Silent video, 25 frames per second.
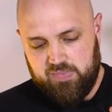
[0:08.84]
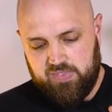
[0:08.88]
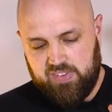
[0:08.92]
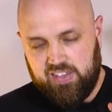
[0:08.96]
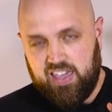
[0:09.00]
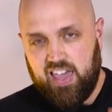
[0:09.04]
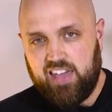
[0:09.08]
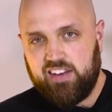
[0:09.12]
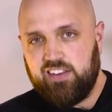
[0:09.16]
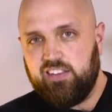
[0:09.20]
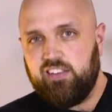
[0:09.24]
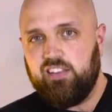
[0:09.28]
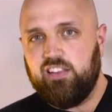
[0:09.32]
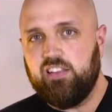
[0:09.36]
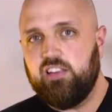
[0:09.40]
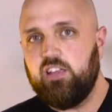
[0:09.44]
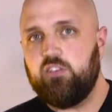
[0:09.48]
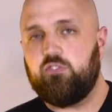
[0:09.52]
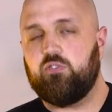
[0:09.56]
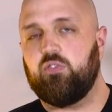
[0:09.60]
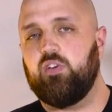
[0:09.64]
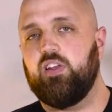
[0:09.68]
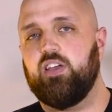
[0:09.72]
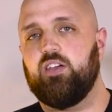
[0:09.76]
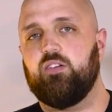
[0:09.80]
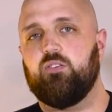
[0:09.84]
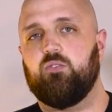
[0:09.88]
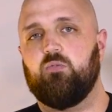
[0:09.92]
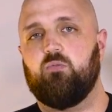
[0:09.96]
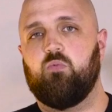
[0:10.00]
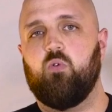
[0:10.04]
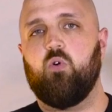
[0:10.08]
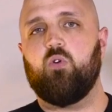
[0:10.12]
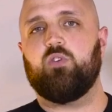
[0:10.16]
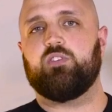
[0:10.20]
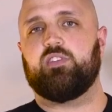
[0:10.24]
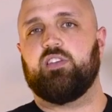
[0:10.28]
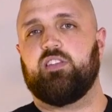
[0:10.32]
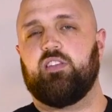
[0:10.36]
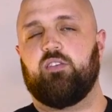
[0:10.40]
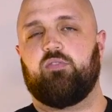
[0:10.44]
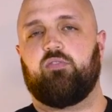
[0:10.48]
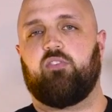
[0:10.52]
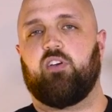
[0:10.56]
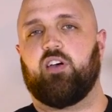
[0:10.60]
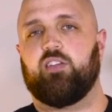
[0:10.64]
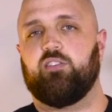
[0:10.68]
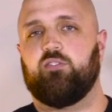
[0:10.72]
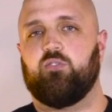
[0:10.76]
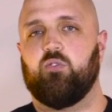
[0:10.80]
Canon literally walked in the
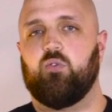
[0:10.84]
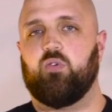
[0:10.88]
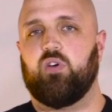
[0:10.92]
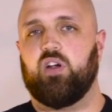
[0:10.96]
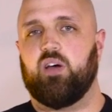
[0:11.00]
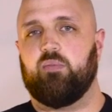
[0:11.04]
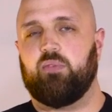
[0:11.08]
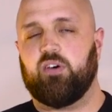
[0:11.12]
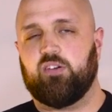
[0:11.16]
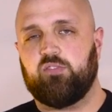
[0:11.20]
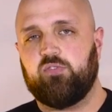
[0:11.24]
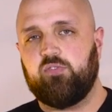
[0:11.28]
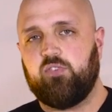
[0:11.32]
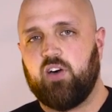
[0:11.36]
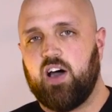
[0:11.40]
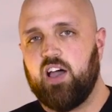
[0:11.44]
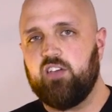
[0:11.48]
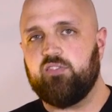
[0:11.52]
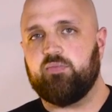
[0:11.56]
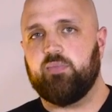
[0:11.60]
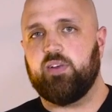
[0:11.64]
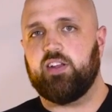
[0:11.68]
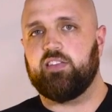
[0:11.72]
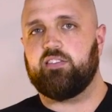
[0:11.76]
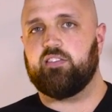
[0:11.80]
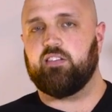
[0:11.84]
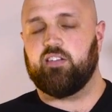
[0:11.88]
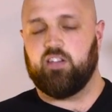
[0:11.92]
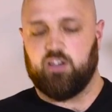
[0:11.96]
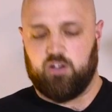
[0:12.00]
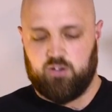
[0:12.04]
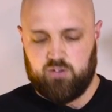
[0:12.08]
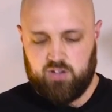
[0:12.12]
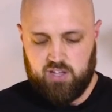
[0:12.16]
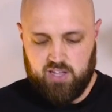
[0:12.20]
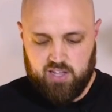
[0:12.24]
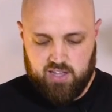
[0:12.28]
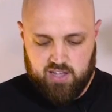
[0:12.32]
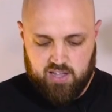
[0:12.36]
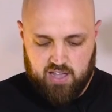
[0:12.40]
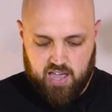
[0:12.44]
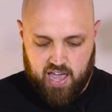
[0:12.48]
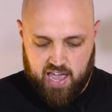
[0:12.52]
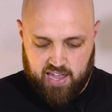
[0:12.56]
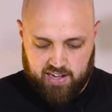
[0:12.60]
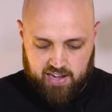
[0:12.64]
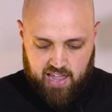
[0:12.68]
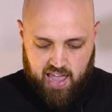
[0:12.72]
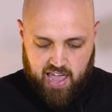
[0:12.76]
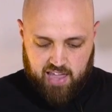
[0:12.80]
front door about 5 minutes ago
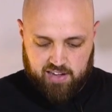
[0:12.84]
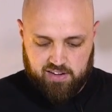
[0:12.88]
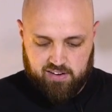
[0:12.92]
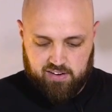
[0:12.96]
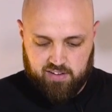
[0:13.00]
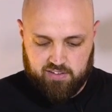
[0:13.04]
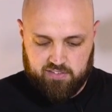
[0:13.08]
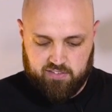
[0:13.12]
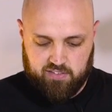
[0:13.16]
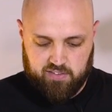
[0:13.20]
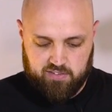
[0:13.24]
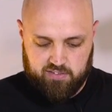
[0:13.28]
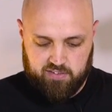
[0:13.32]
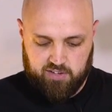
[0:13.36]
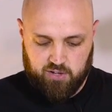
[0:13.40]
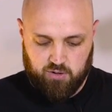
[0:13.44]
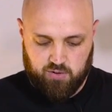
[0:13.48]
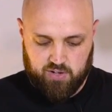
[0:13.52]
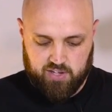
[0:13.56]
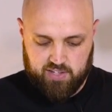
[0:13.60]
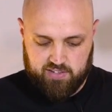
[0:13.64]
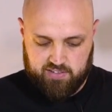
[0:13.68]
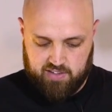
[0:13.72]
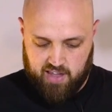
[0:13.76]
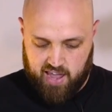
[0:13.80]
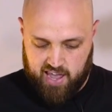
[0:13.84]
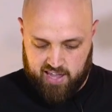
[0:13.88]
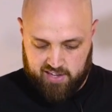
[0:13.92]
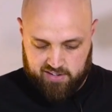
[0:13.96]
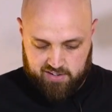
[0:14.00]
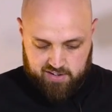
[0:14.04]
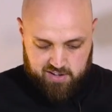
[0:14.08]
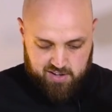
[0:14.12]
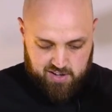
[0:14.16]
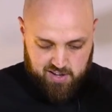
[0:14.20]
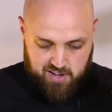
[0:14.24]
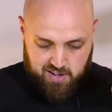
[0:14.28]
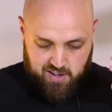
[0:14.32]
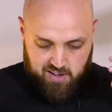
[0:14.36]
and handed us this unit, and